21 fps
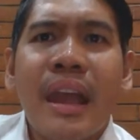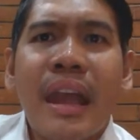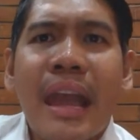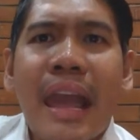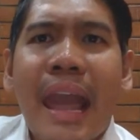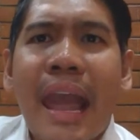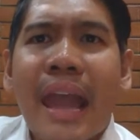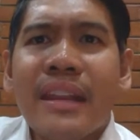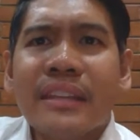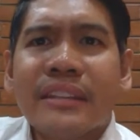
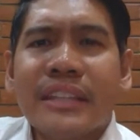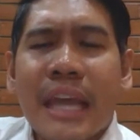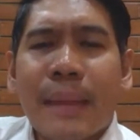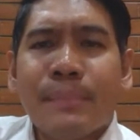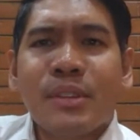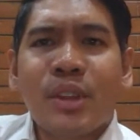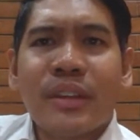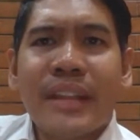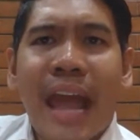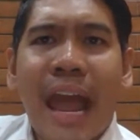Any tips
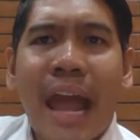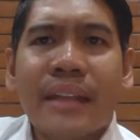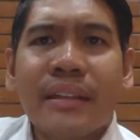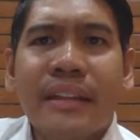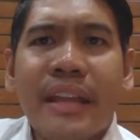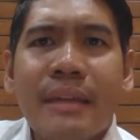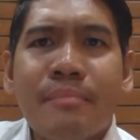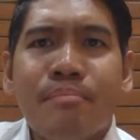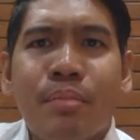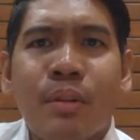on
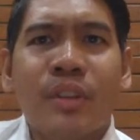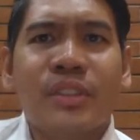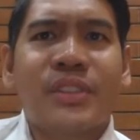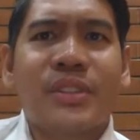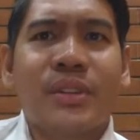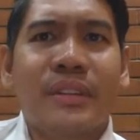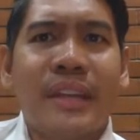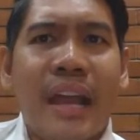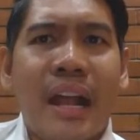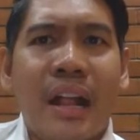handling
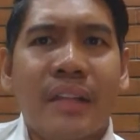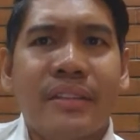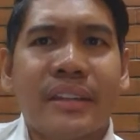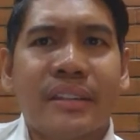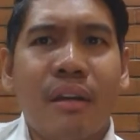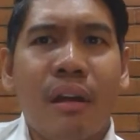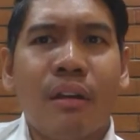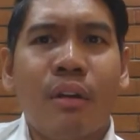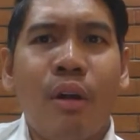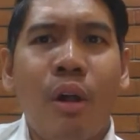personnel that
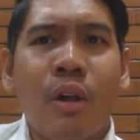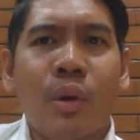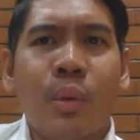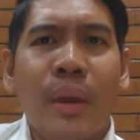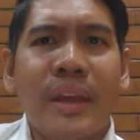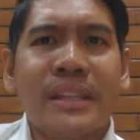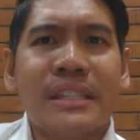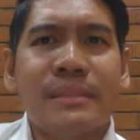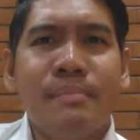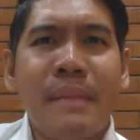are
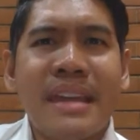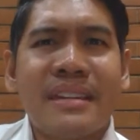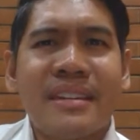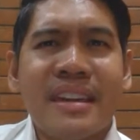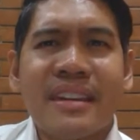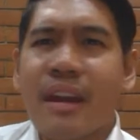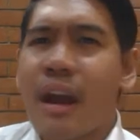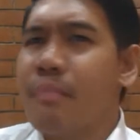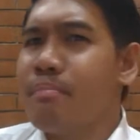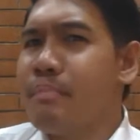always
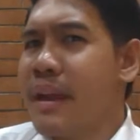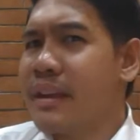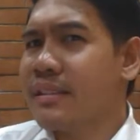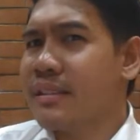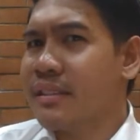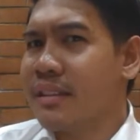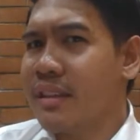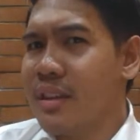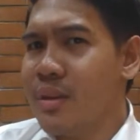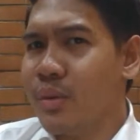making up
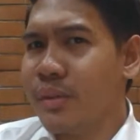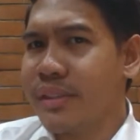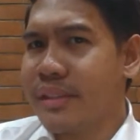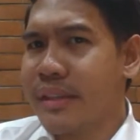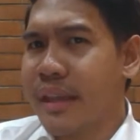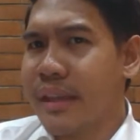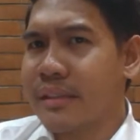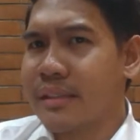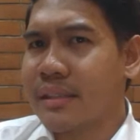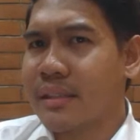
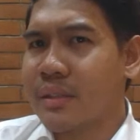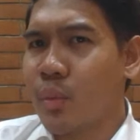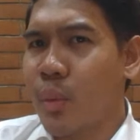excuses